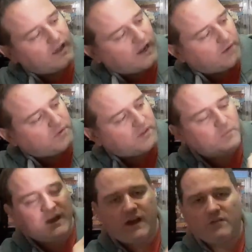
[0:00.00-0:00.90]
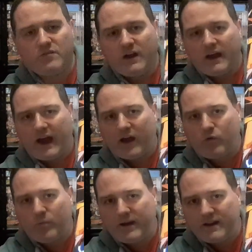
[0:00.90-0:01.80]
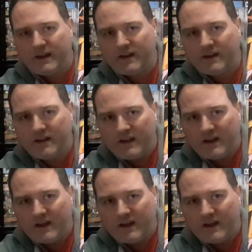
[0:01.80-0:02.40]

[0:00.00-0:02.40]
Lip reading: But then we have Aquaman here